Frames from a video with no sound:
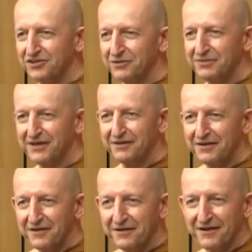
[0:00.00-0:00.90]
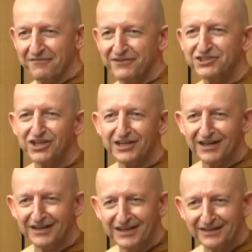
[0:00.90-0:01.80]
you can be
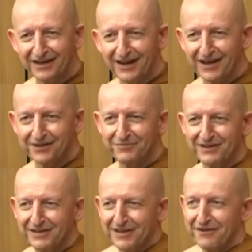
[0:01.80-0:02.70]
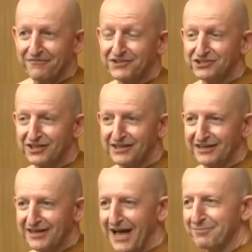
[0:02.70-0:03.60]
officially a leader, I can be
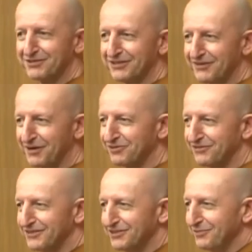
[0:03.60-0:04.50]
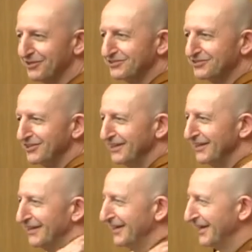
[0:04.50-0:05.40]
officially abbot of Amaravati Monastery,